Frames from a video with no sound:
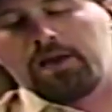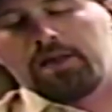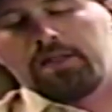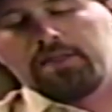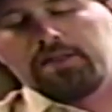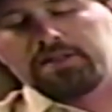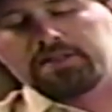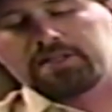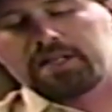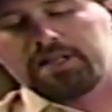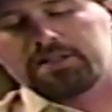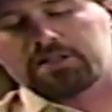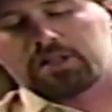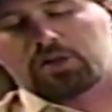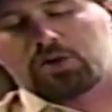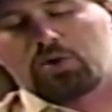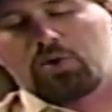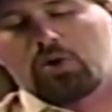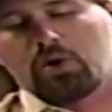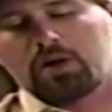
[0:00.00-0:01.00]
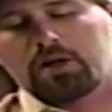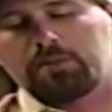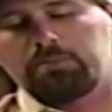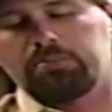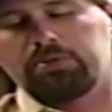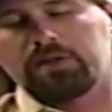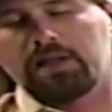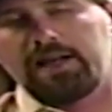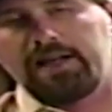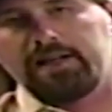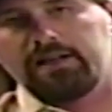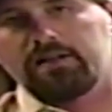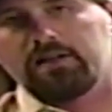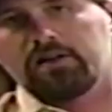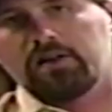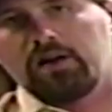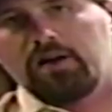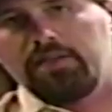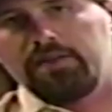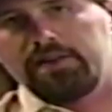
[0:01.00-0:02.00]
This has a cork plate
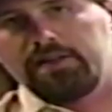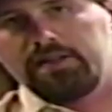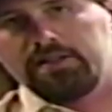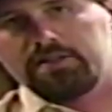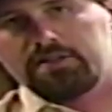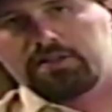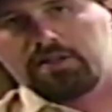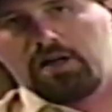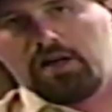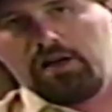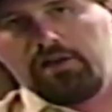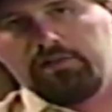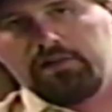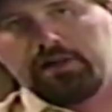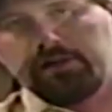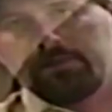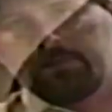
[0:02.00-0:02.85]
on the inside of it